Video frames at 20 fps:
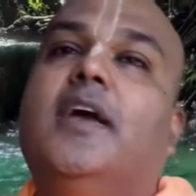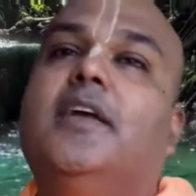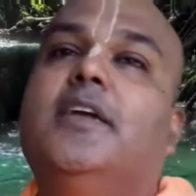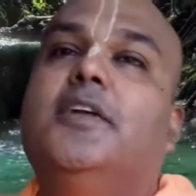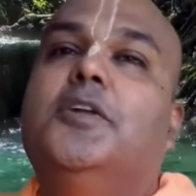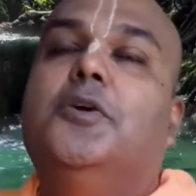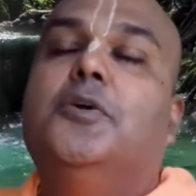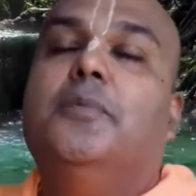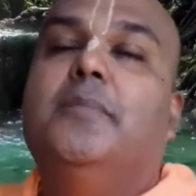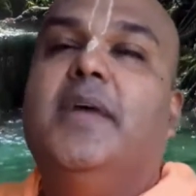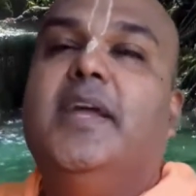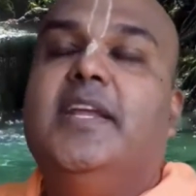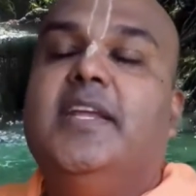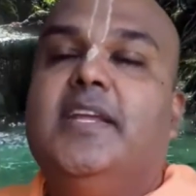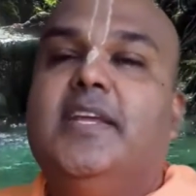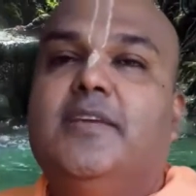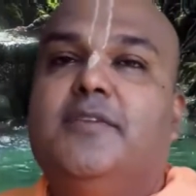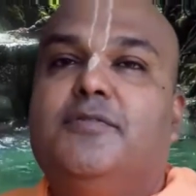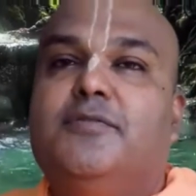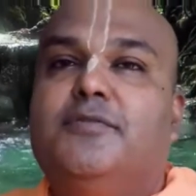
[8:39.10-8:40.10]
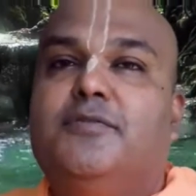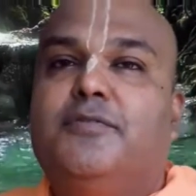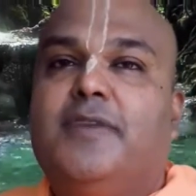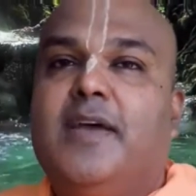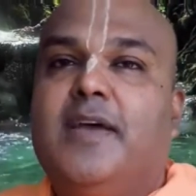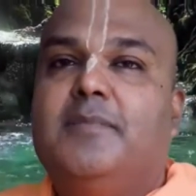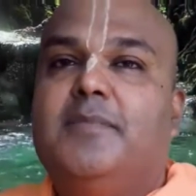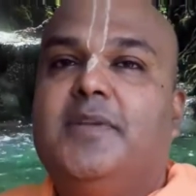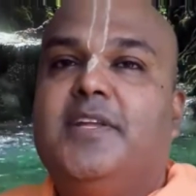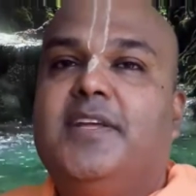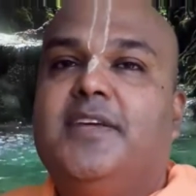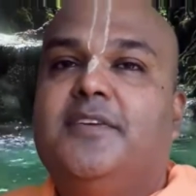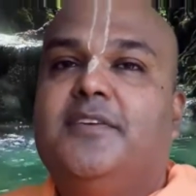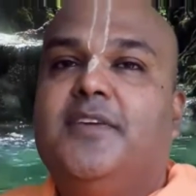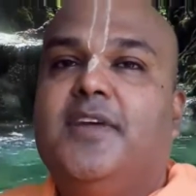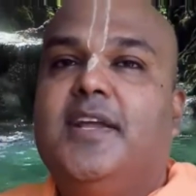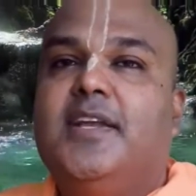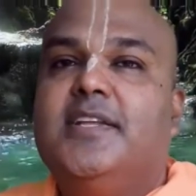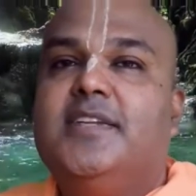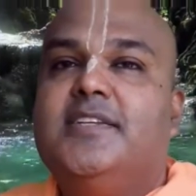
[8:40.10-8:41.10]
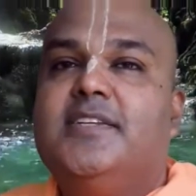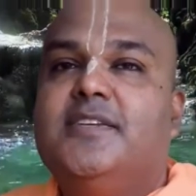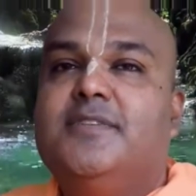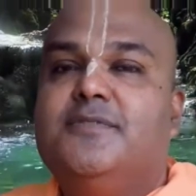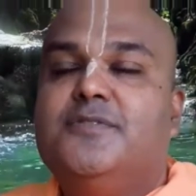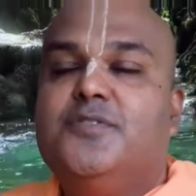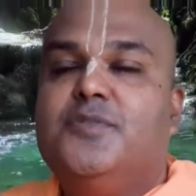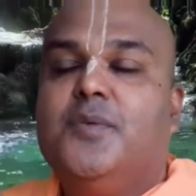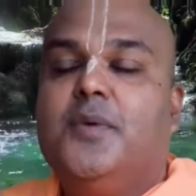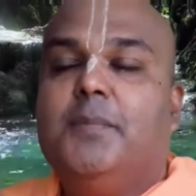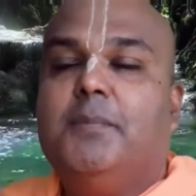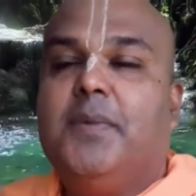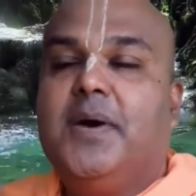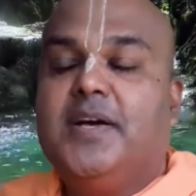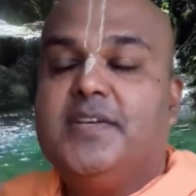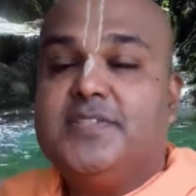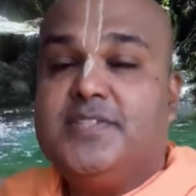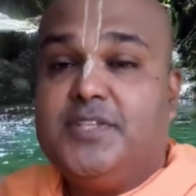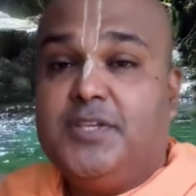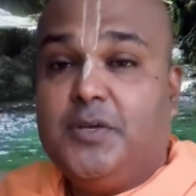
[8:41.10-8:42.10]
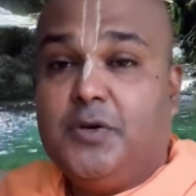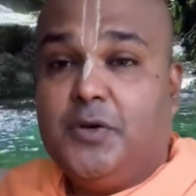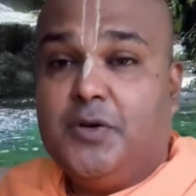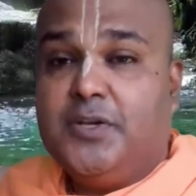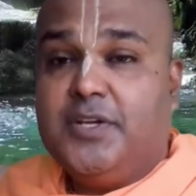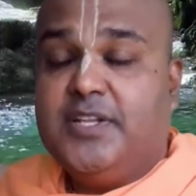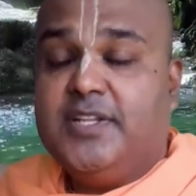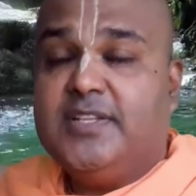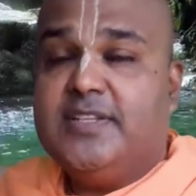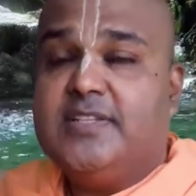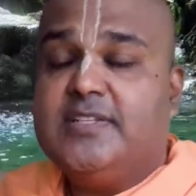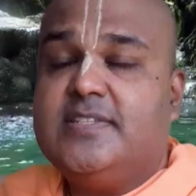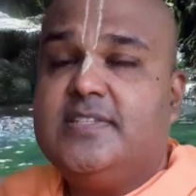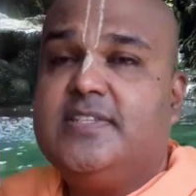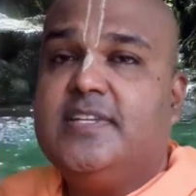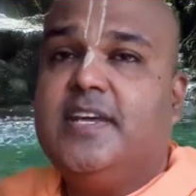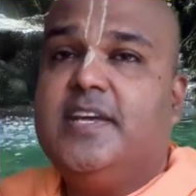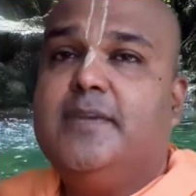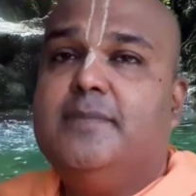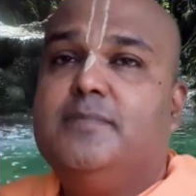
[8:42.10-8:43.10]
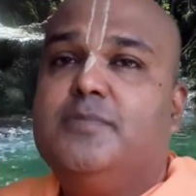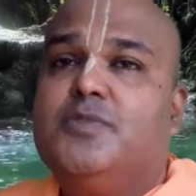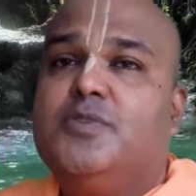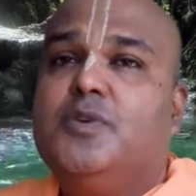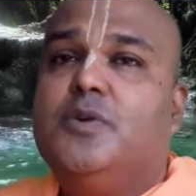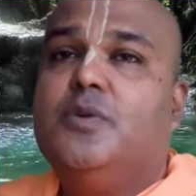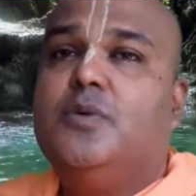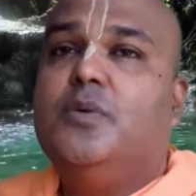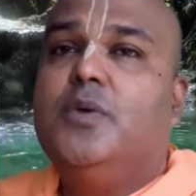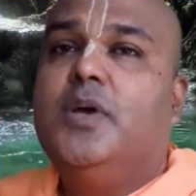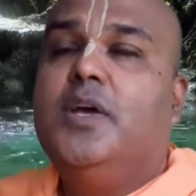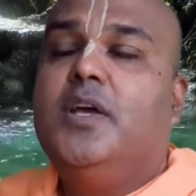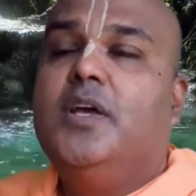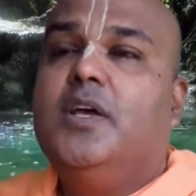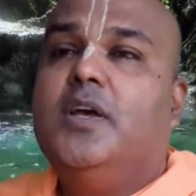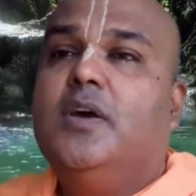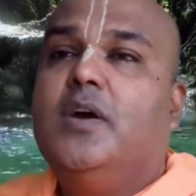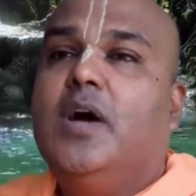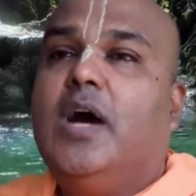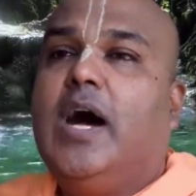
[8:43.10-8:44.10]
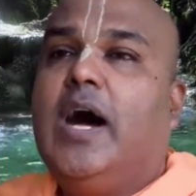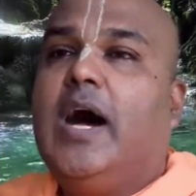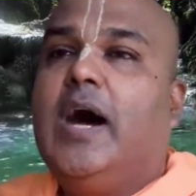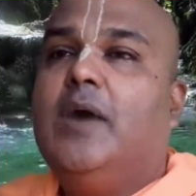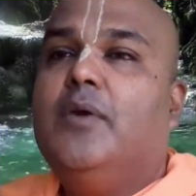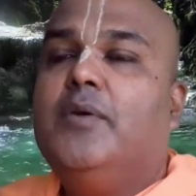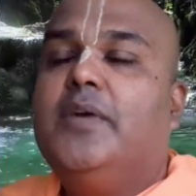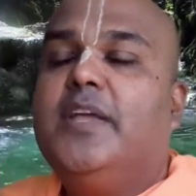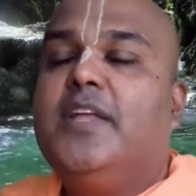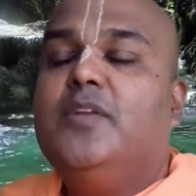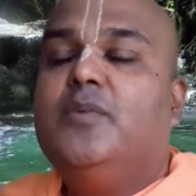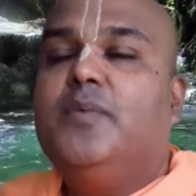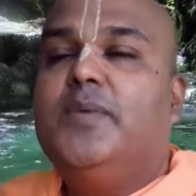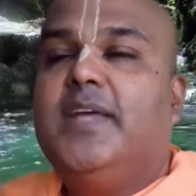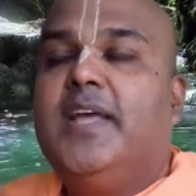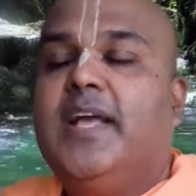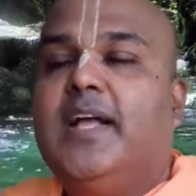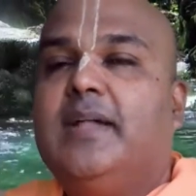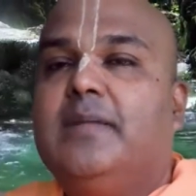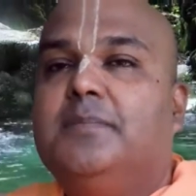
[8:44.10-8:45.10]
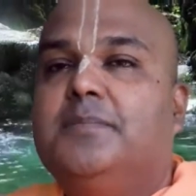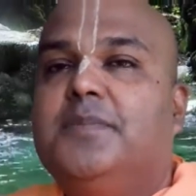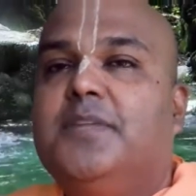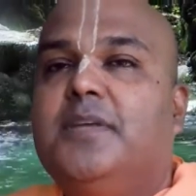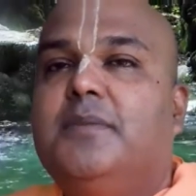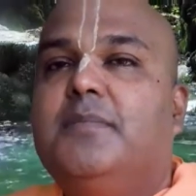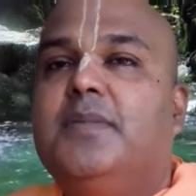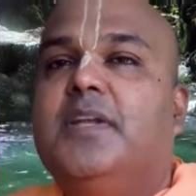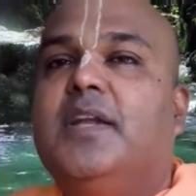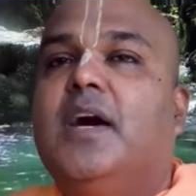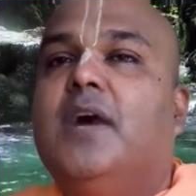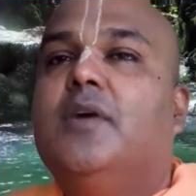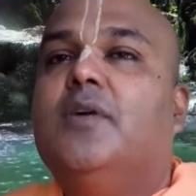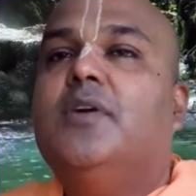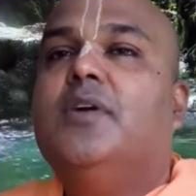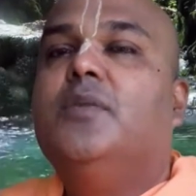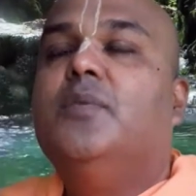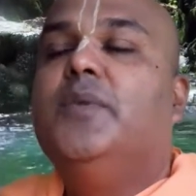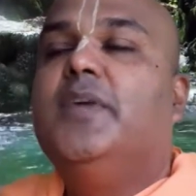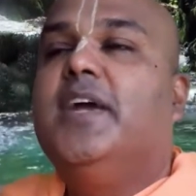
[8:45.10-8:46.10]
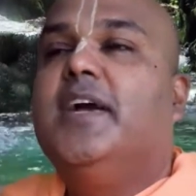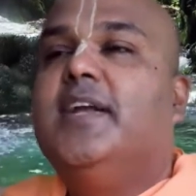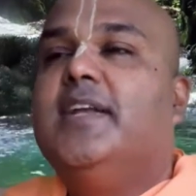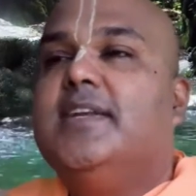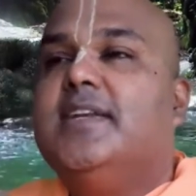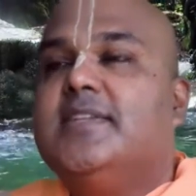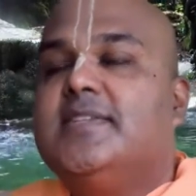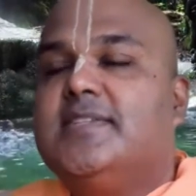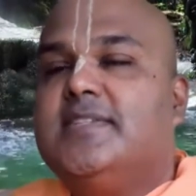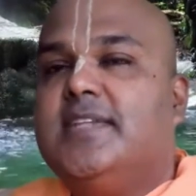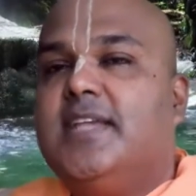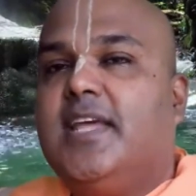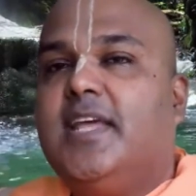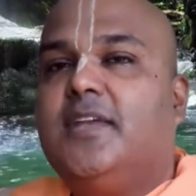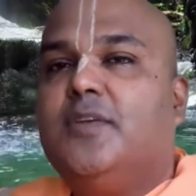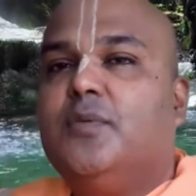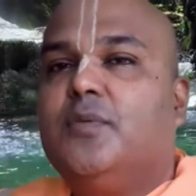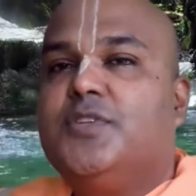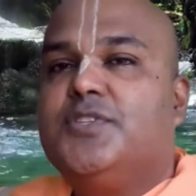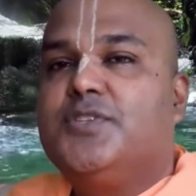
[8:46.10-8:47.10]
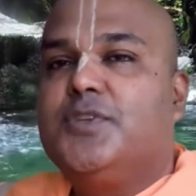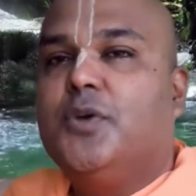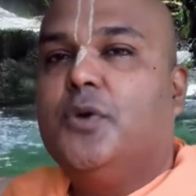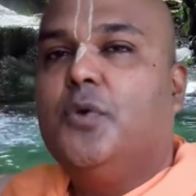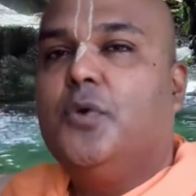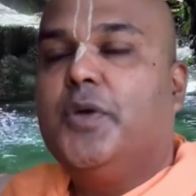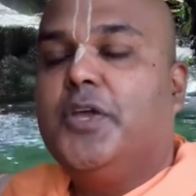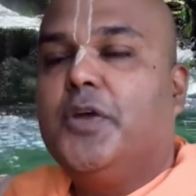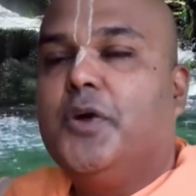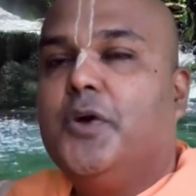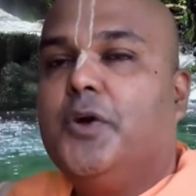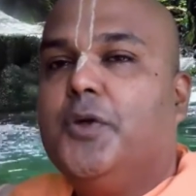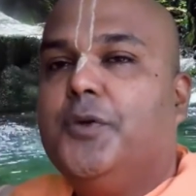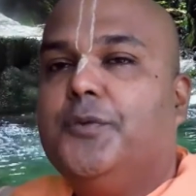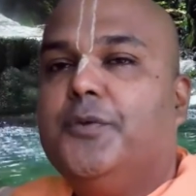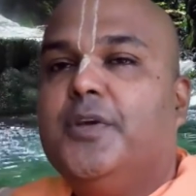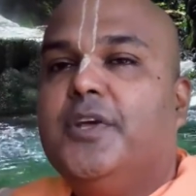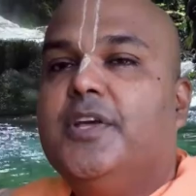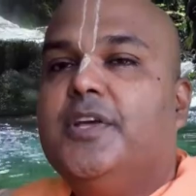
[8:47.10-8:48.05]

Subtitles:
Many family and relatives were passing on in this time. So how can we help them and how can we understand what's going on?